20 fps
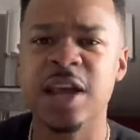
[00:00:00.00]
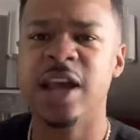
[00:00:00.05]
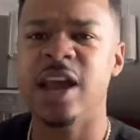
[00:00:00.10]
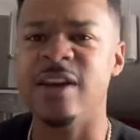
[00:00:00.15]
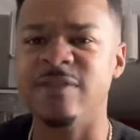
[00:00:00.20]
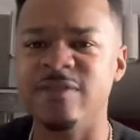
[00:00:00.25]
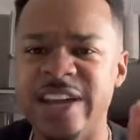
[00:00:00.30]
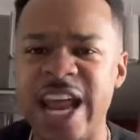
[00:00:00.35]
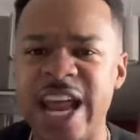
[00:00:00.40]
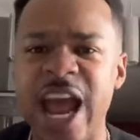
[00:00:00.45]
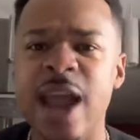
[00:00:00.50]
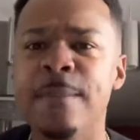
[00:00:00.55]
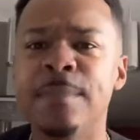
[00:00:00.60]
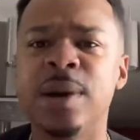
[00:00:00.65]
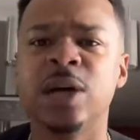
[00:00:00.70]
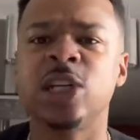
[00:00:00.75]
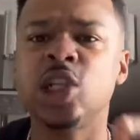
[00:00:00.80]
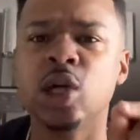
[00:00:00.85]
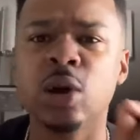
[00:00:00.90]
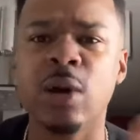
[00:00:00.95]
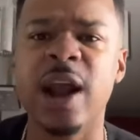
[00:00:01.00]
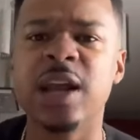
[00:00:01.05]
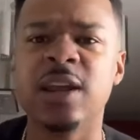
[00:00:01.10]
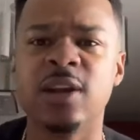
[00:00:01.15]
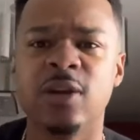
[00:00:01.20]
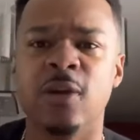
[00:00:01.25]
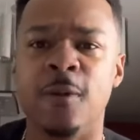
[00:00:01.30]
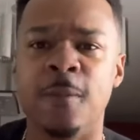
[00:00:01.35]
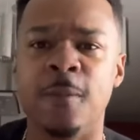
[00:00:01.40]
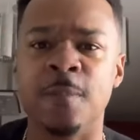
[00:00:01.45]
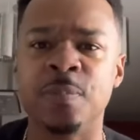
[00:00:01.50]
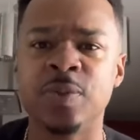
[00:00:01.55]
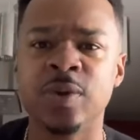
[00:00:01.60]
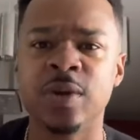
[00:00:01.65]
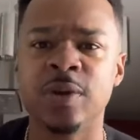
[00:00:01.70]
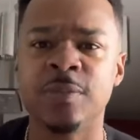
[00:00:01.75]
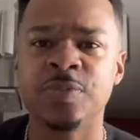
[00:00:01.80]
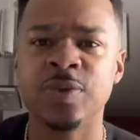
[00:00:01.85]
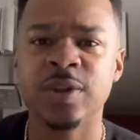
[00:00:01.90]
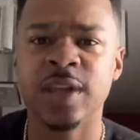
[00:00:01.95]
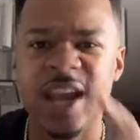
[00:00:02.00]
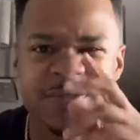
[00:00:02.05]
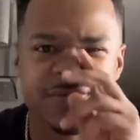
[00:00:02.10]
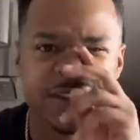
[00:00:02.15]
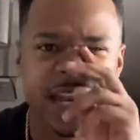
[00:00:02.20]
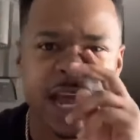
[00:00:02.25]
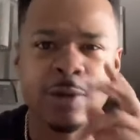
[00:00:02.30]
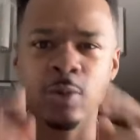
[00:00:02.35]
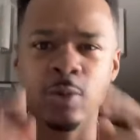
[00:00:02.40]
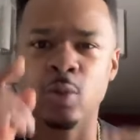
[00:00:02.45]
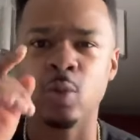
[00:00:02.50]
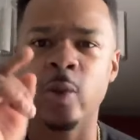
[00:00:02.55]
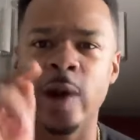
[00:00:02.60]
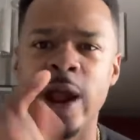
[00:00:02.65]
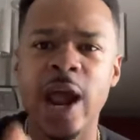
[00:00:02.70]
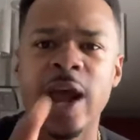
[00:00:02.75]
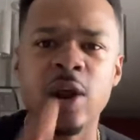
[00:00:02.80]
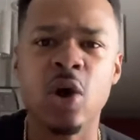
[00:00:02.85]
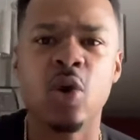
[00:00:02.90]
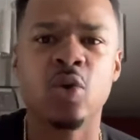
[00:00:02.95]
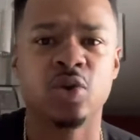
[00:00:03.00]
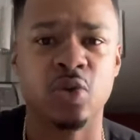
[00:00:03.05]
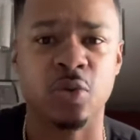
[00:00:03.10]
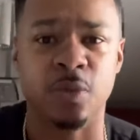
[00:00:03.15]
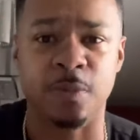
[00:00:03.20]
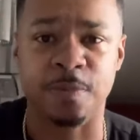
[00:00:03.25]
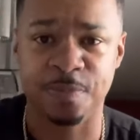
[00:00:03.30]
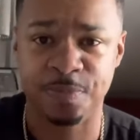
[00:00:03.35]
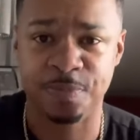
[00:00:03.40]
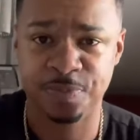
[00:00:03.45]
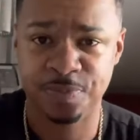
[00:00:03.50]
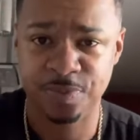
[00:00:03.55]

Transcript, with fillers: if they betray you, if they rat on you